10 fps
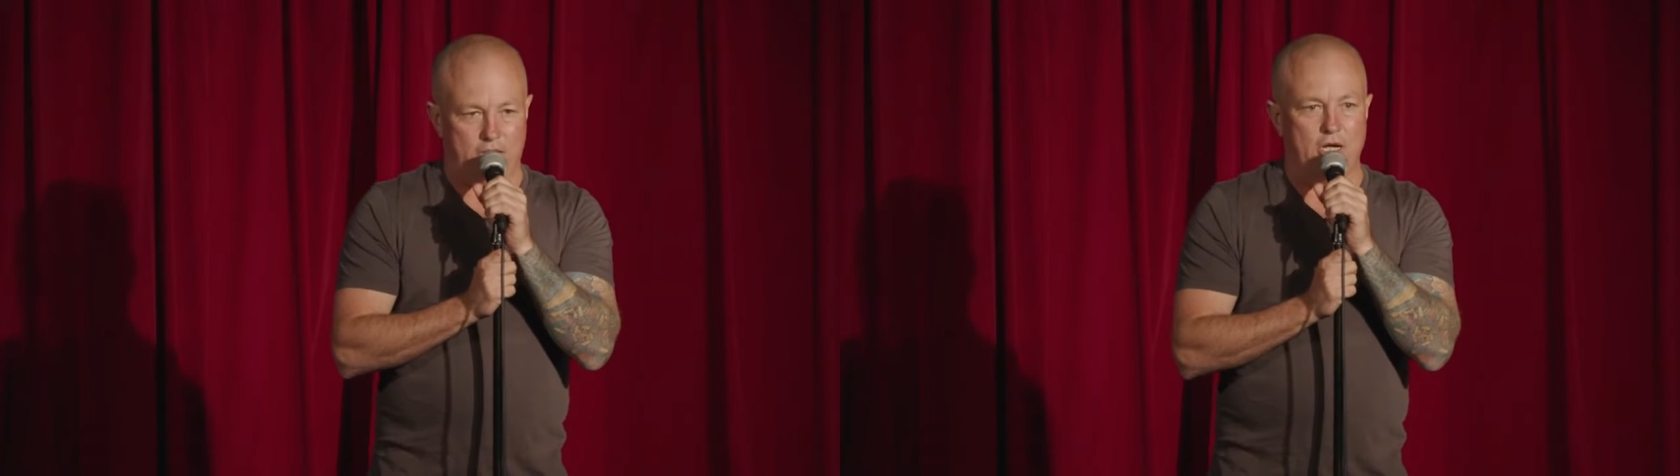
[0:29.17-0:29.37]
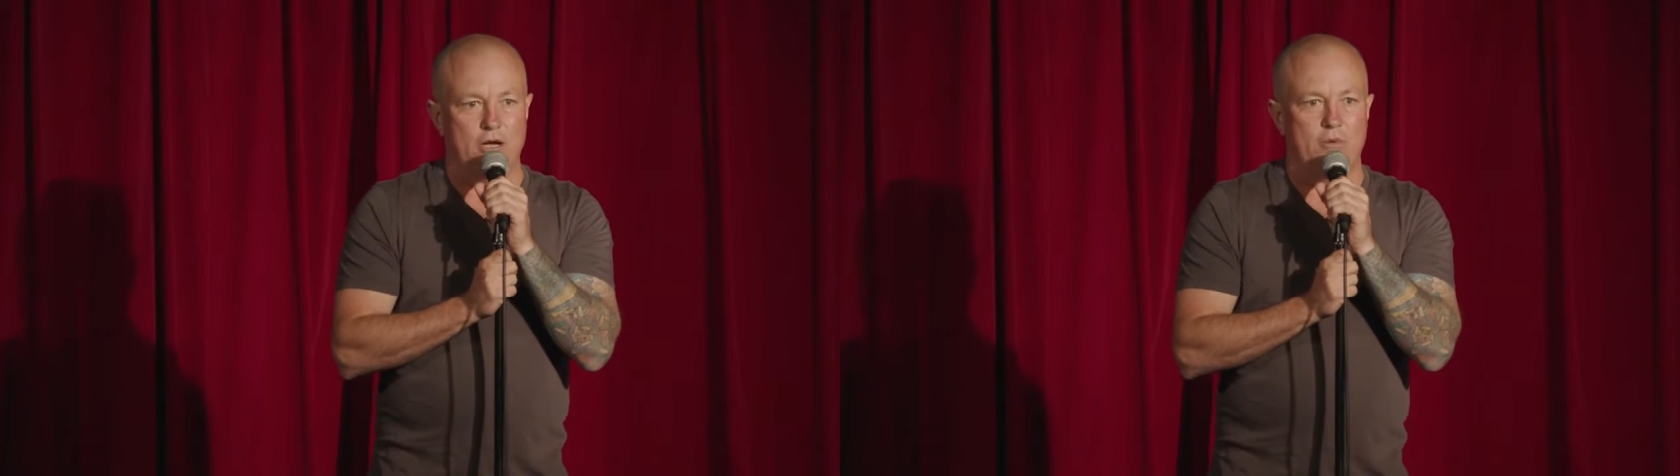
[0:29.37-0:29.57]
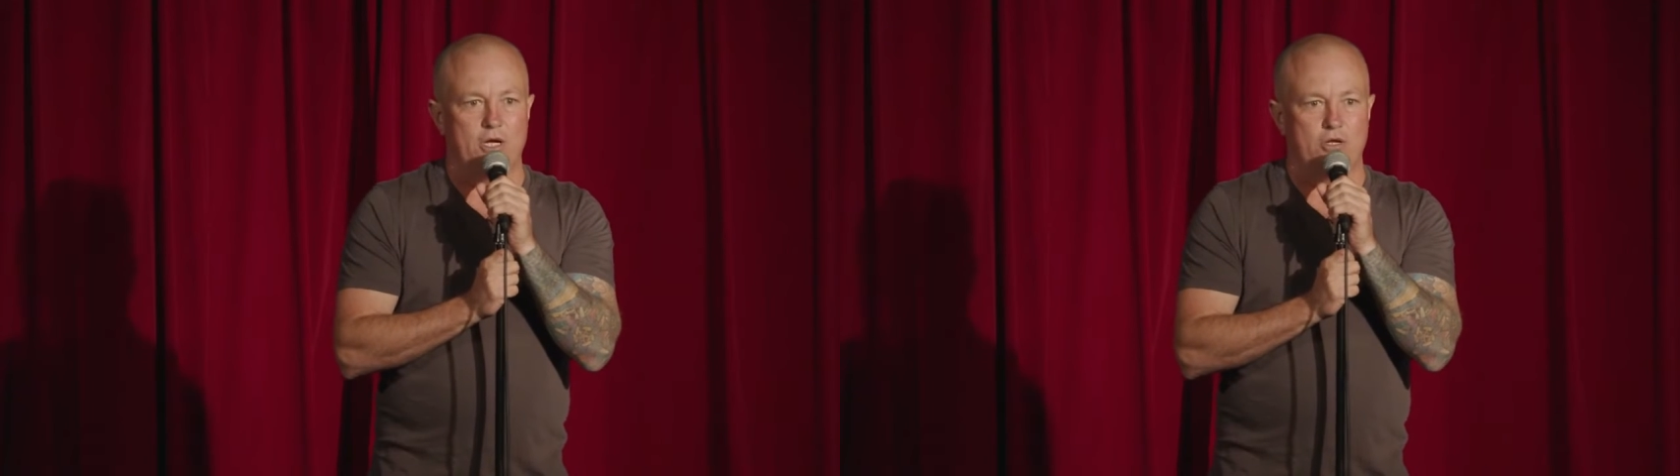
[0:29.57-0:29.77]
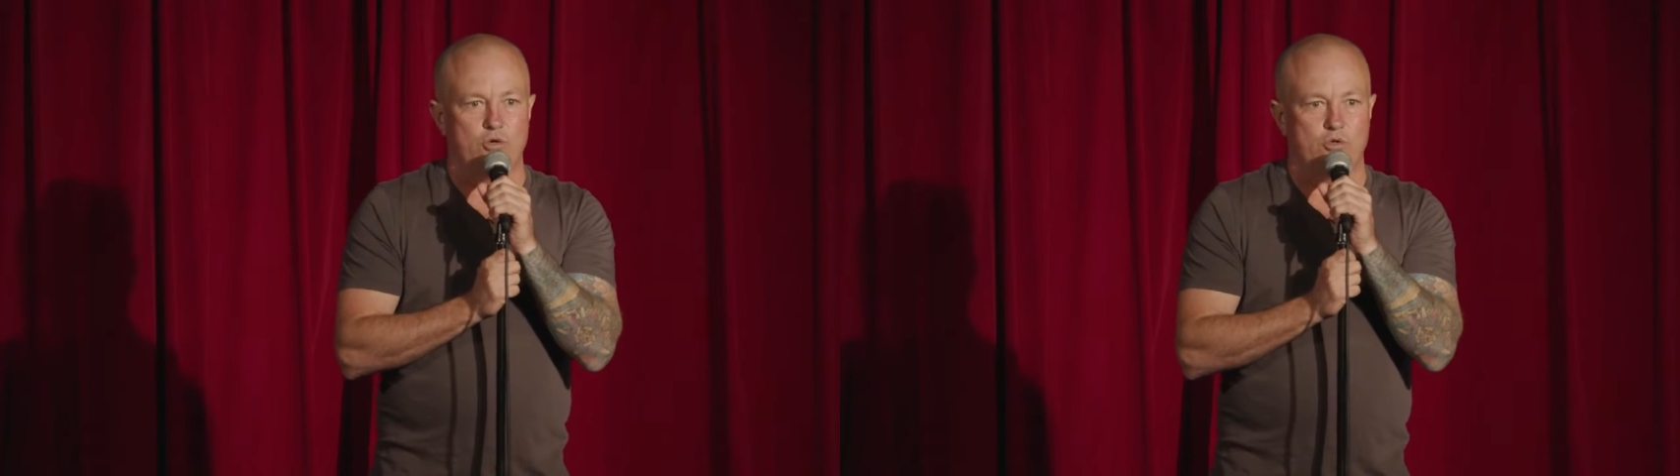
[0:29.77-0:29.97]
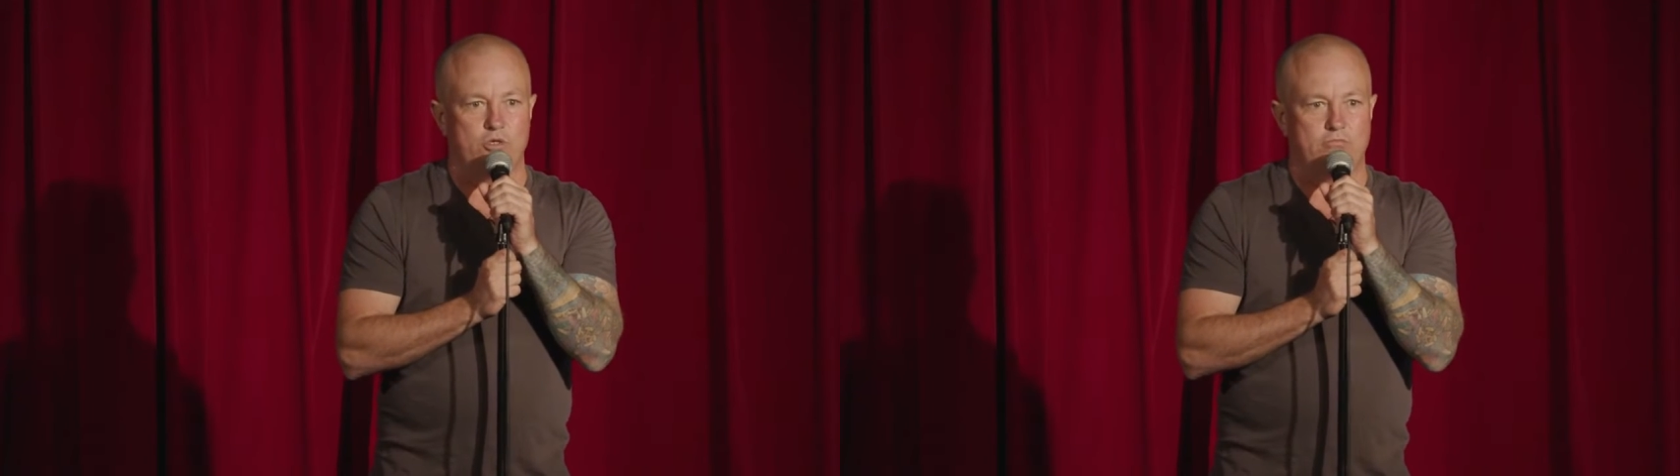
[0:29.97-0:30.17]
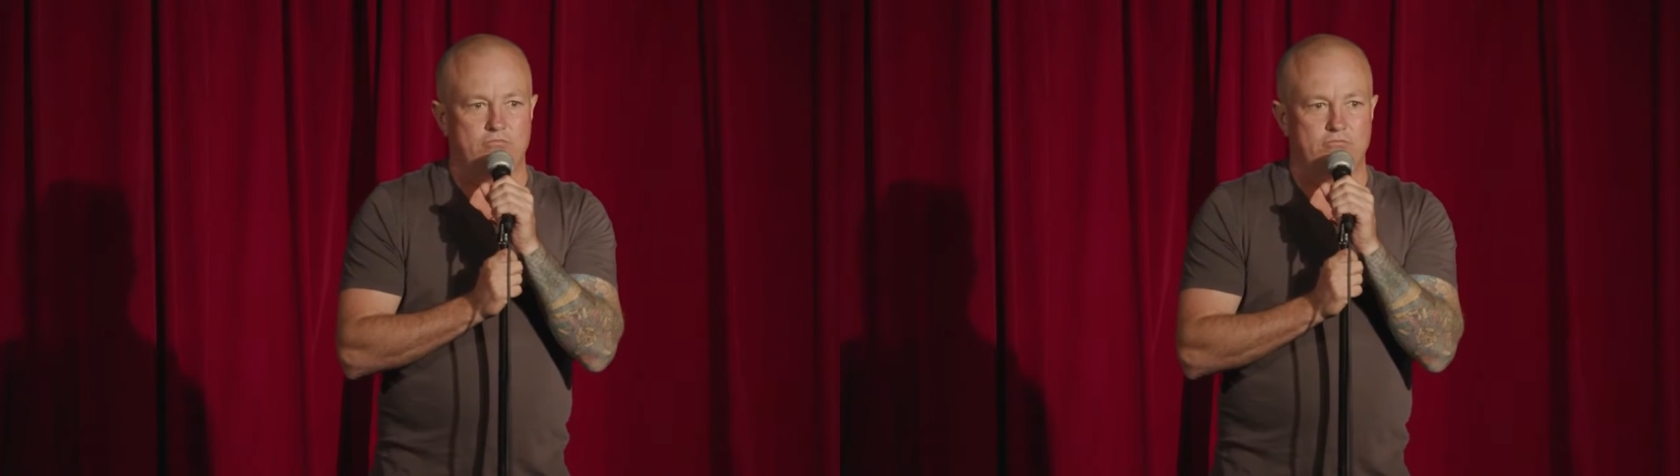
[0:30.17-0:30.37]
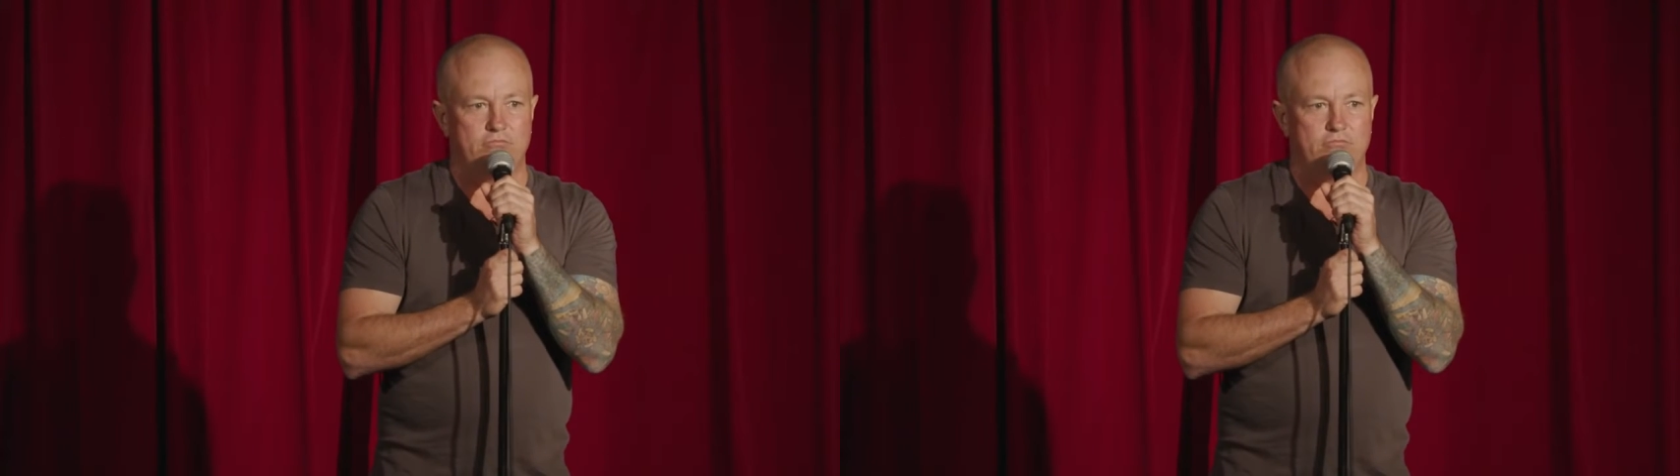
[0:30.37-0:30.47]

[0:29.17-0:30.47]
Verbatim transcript: you going, mate? Good.